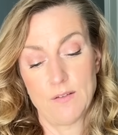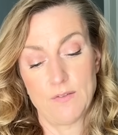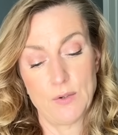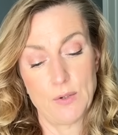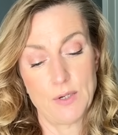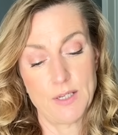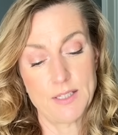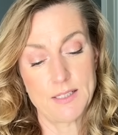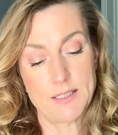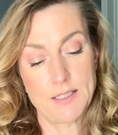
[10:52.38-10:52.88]

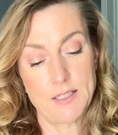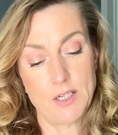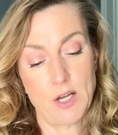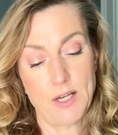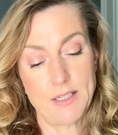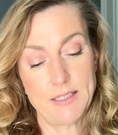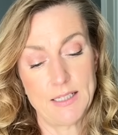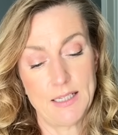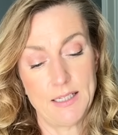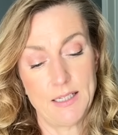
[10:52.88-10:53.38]
Flaa has
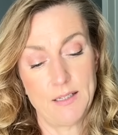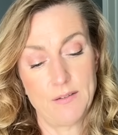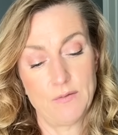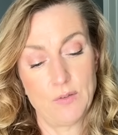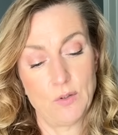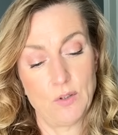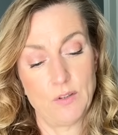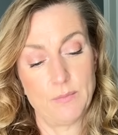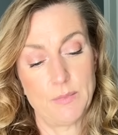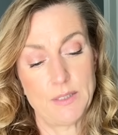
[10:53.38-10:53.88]
denied any
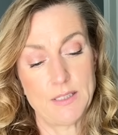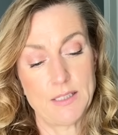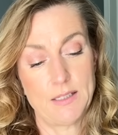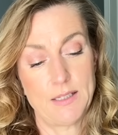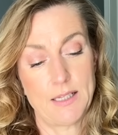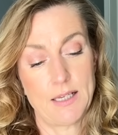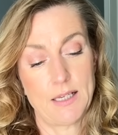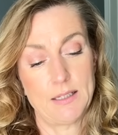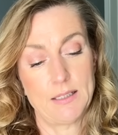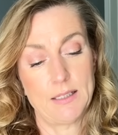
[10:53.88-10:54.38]
involvement
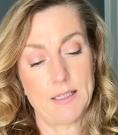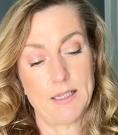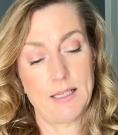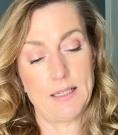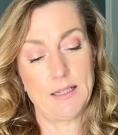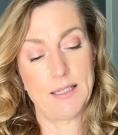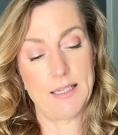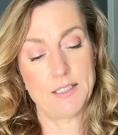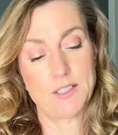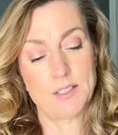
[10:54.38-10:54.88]
in the
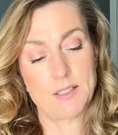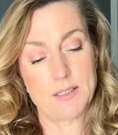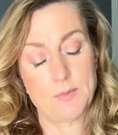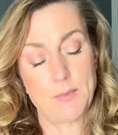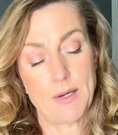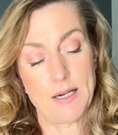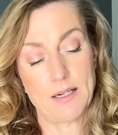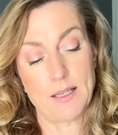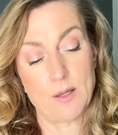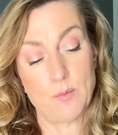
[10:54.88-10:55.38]
alleged
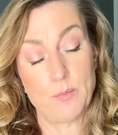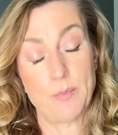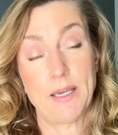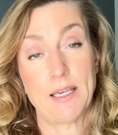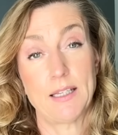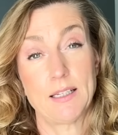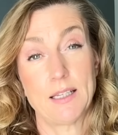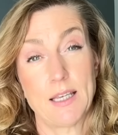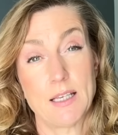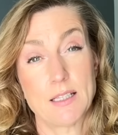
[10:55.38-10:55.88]
smear
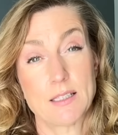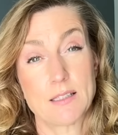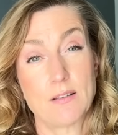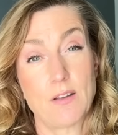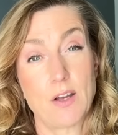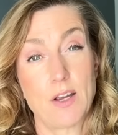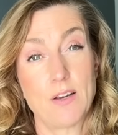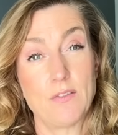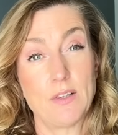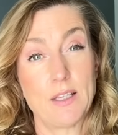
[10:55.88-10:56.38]
campaign against
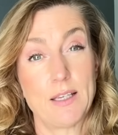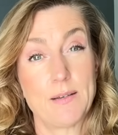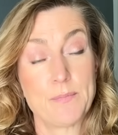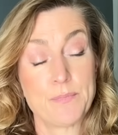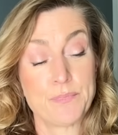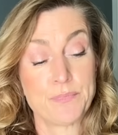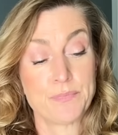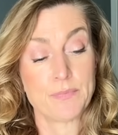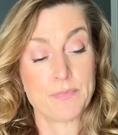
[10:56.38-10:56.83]
Lively.